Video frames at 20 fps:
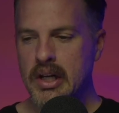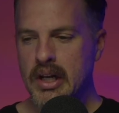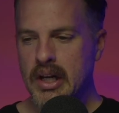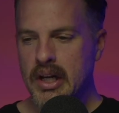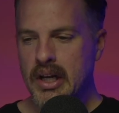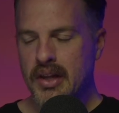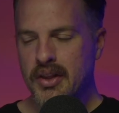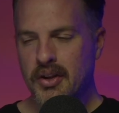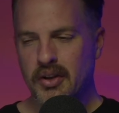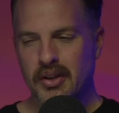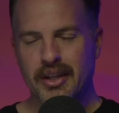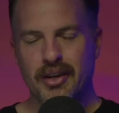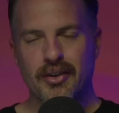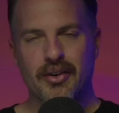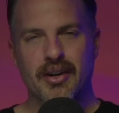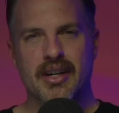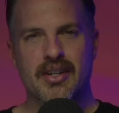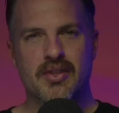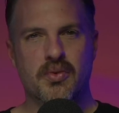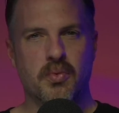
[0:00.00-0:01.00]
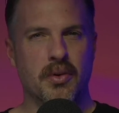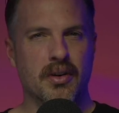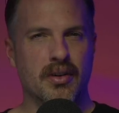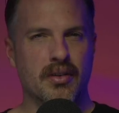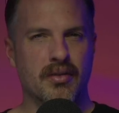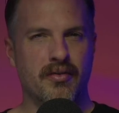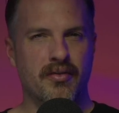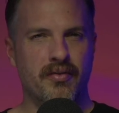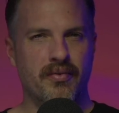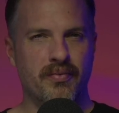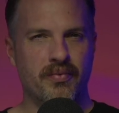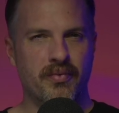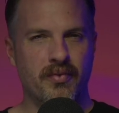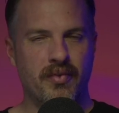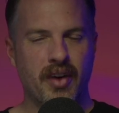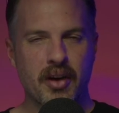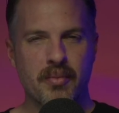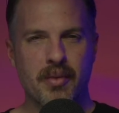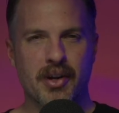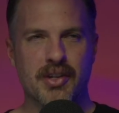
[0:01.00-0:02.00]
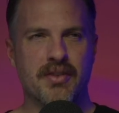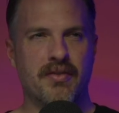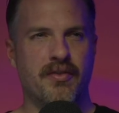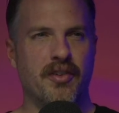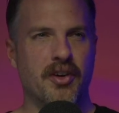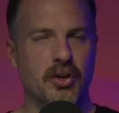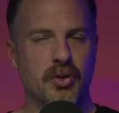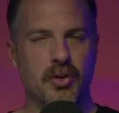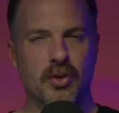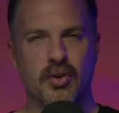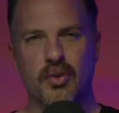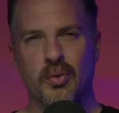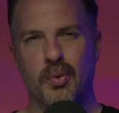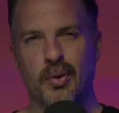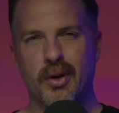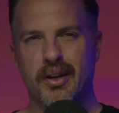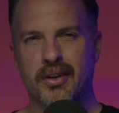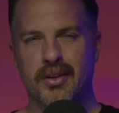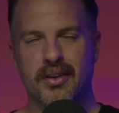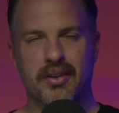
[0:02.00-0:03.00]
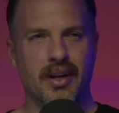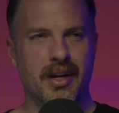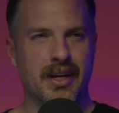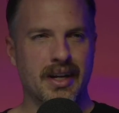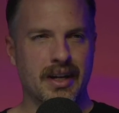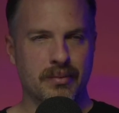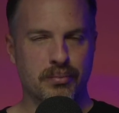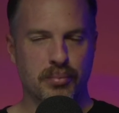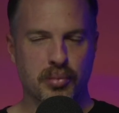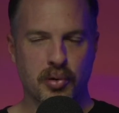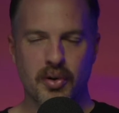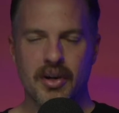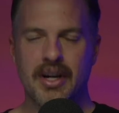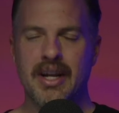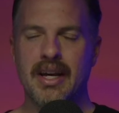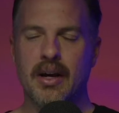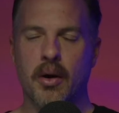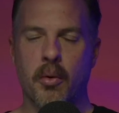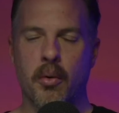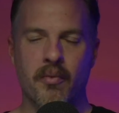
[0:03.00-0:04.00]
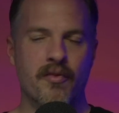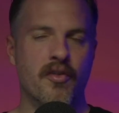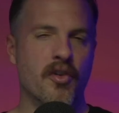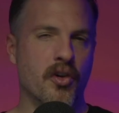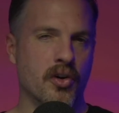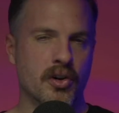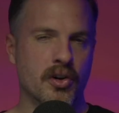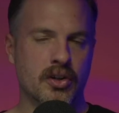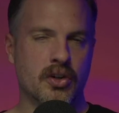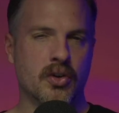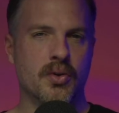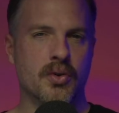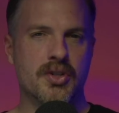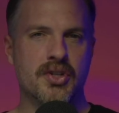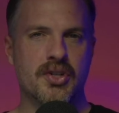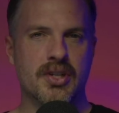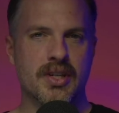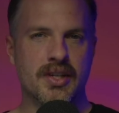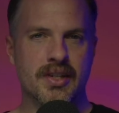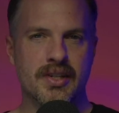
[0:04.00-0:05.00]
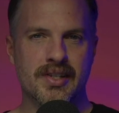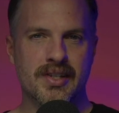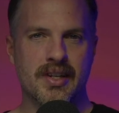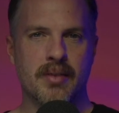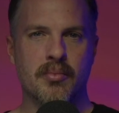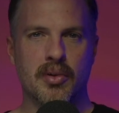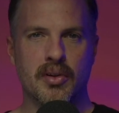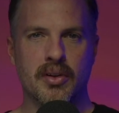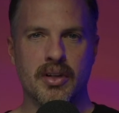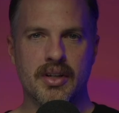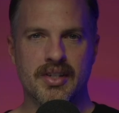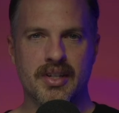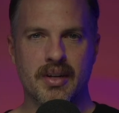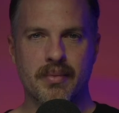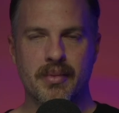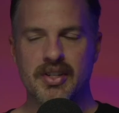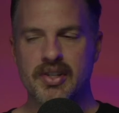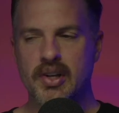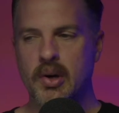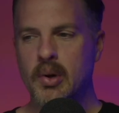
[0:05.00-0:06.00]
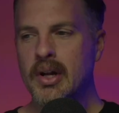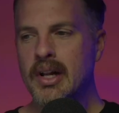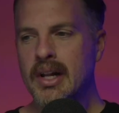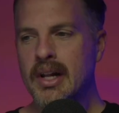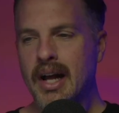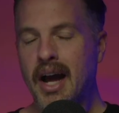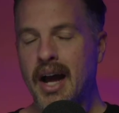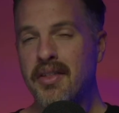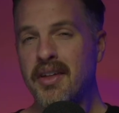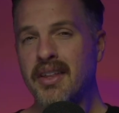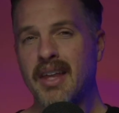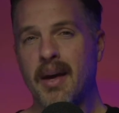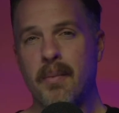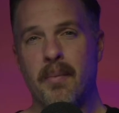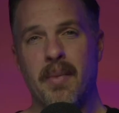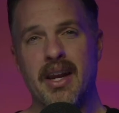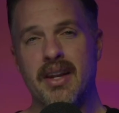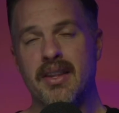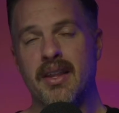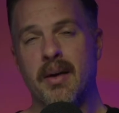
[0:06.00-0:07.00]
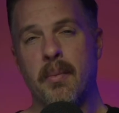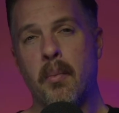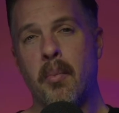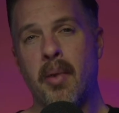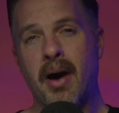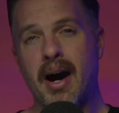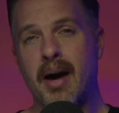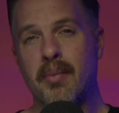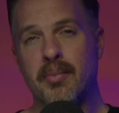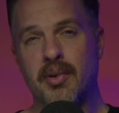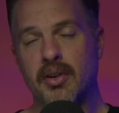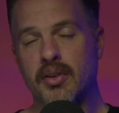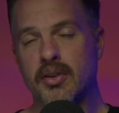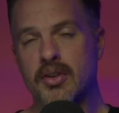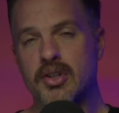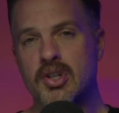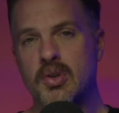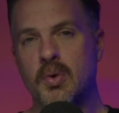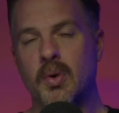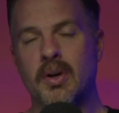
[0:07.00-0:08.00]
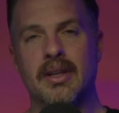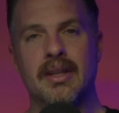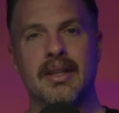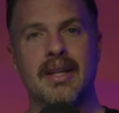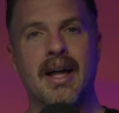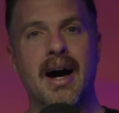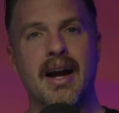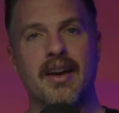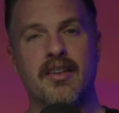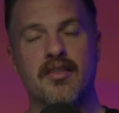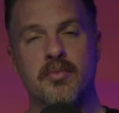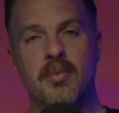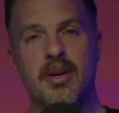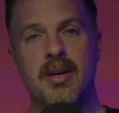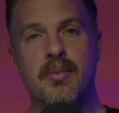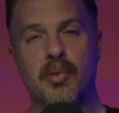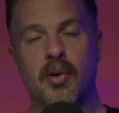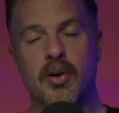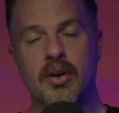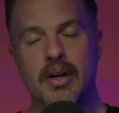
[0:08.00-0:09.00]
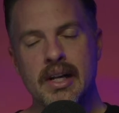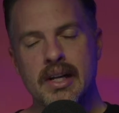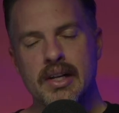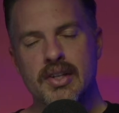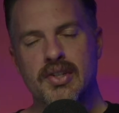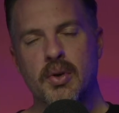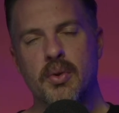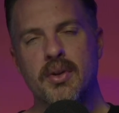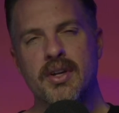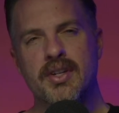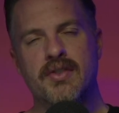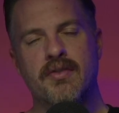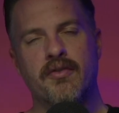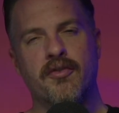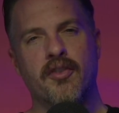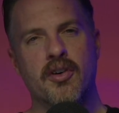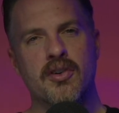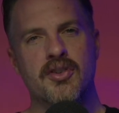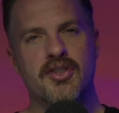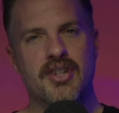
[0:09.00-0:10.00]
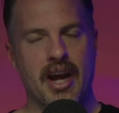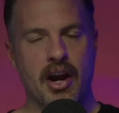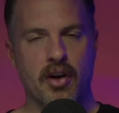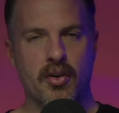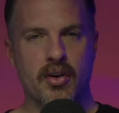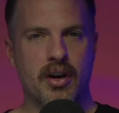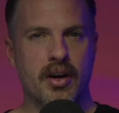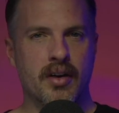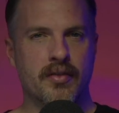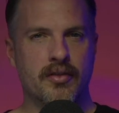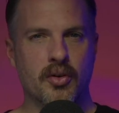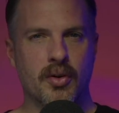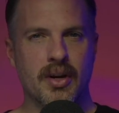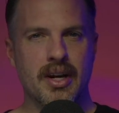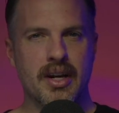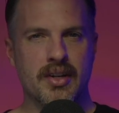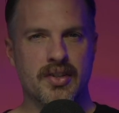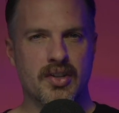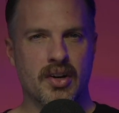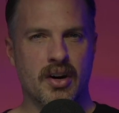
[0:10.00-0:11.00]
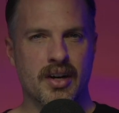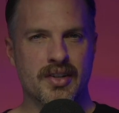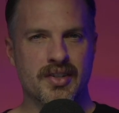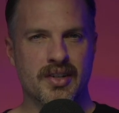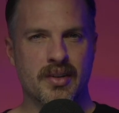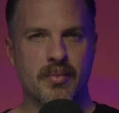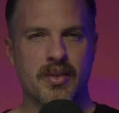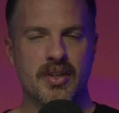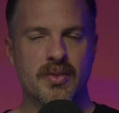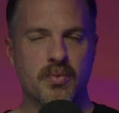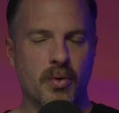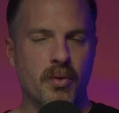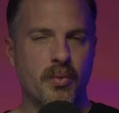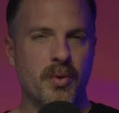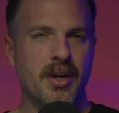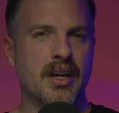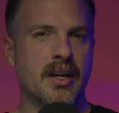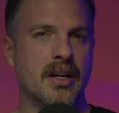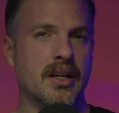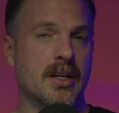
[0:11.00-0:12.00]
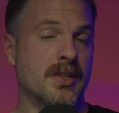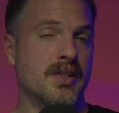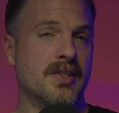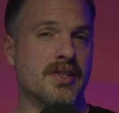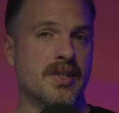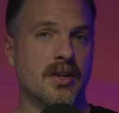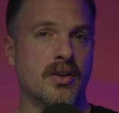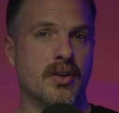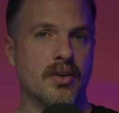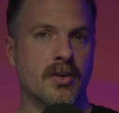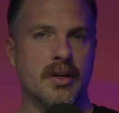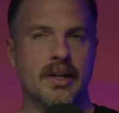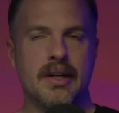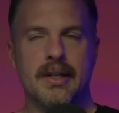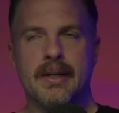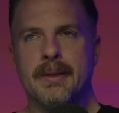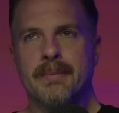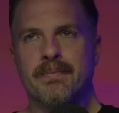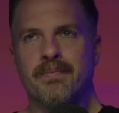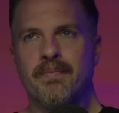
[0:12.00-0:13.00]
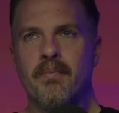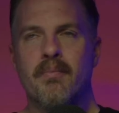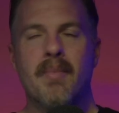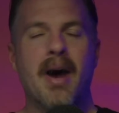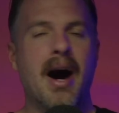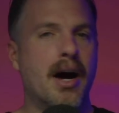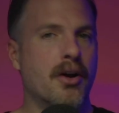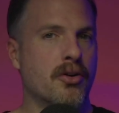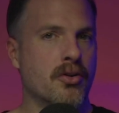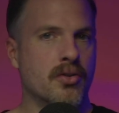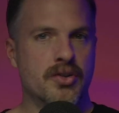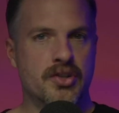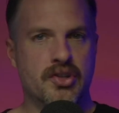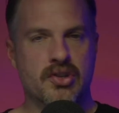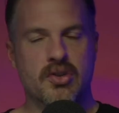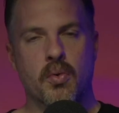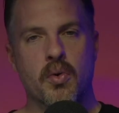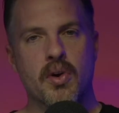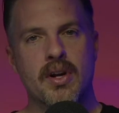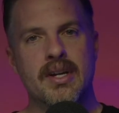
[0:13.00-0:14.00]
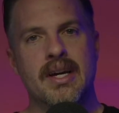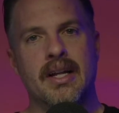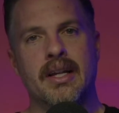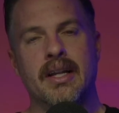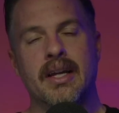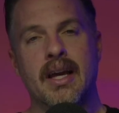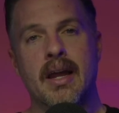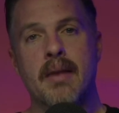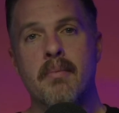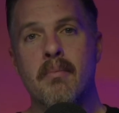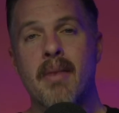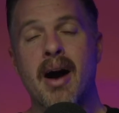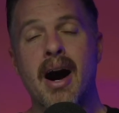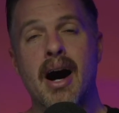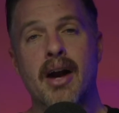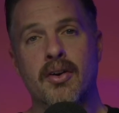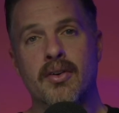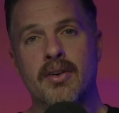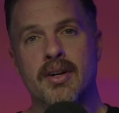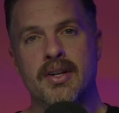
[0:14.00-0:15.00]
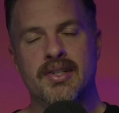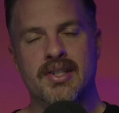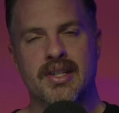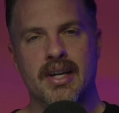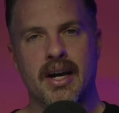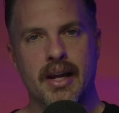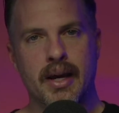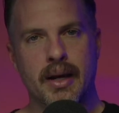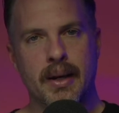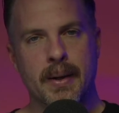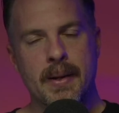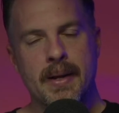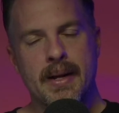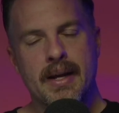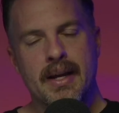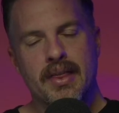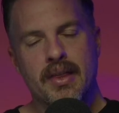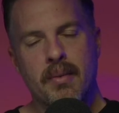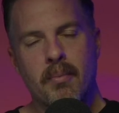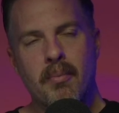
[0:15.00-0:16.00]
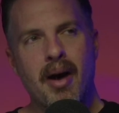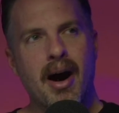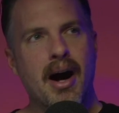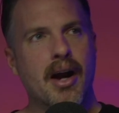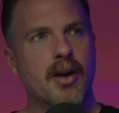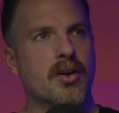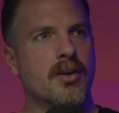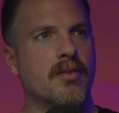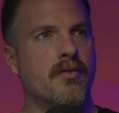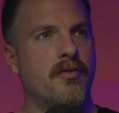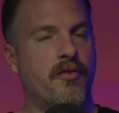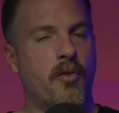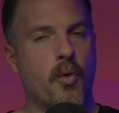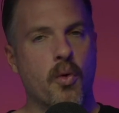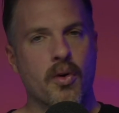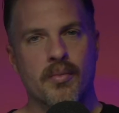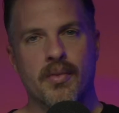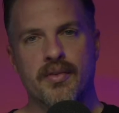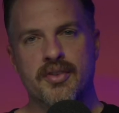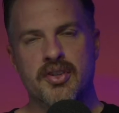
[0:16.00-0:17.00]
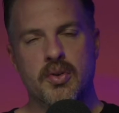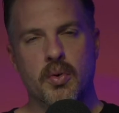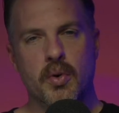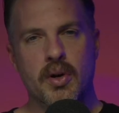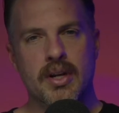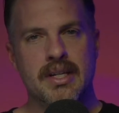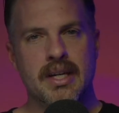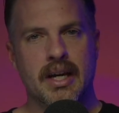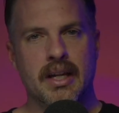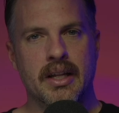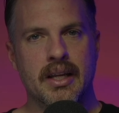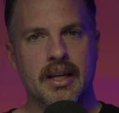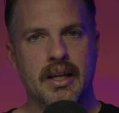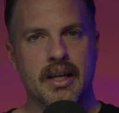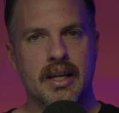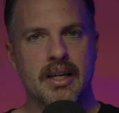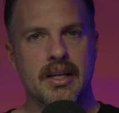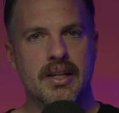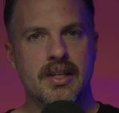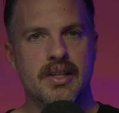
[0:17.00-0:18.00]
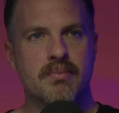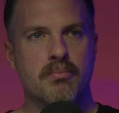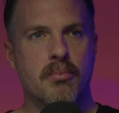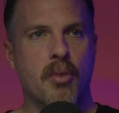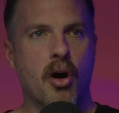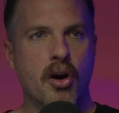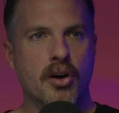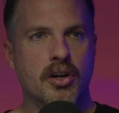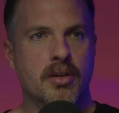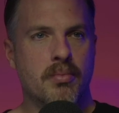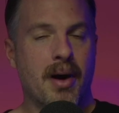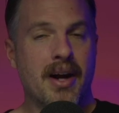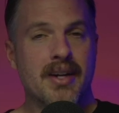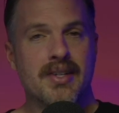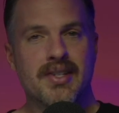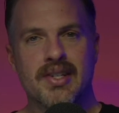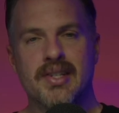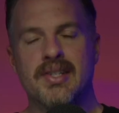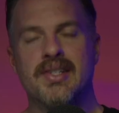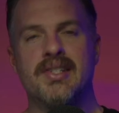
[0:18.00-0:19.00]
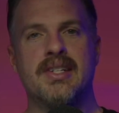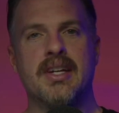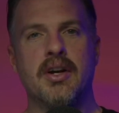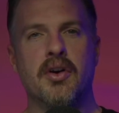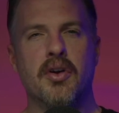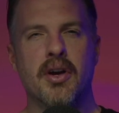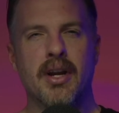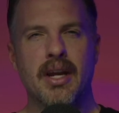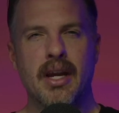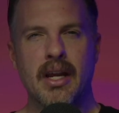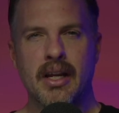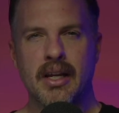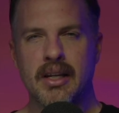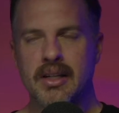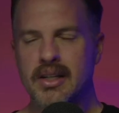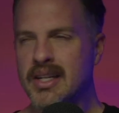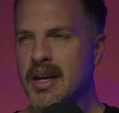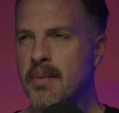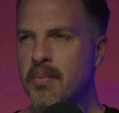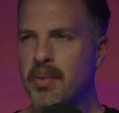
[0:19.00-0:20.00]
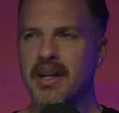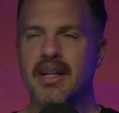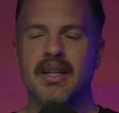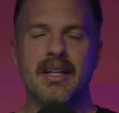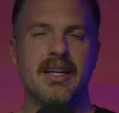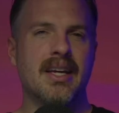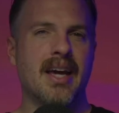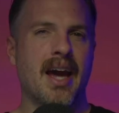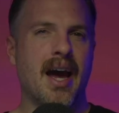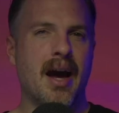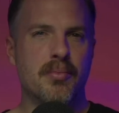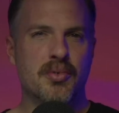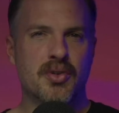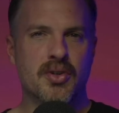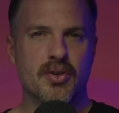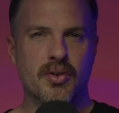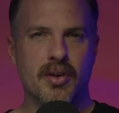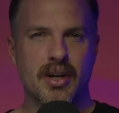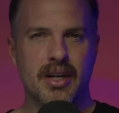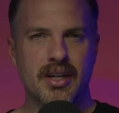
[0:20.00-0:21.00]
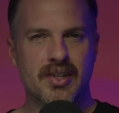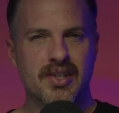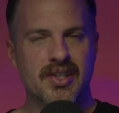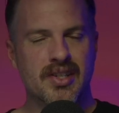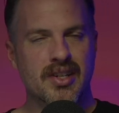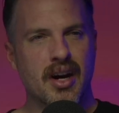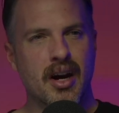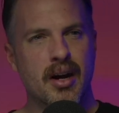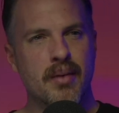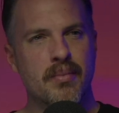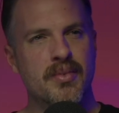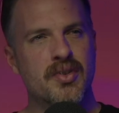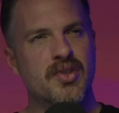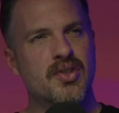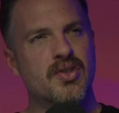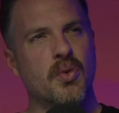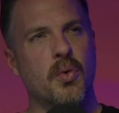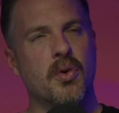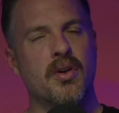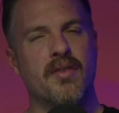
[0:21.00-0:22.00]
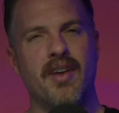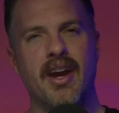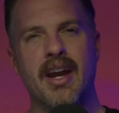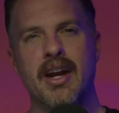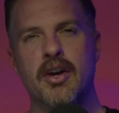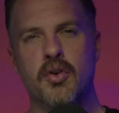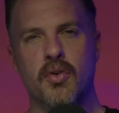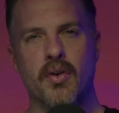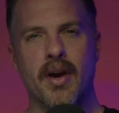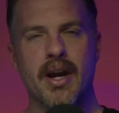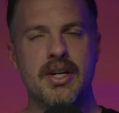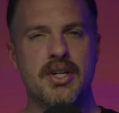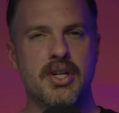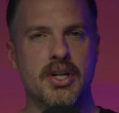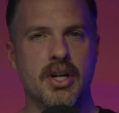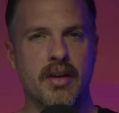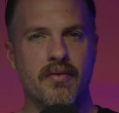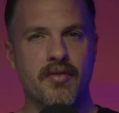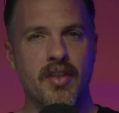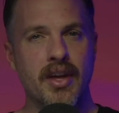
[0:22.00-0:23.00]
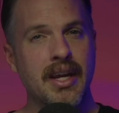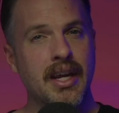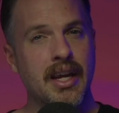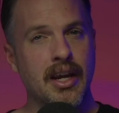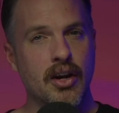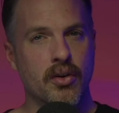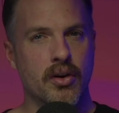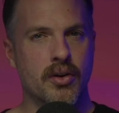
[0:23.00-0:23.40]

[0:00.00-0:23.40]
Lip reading: Their lyrics were very much filled with like pretty overt Christian symbolism. And so I think that made them popular to a lot of people. So this first era of Creed is Awesome is what we could consider modern storytelling and modern aesthetic. The modern form of storytelling is marked by sincerity, typically capturing some sort of iteration of the hero's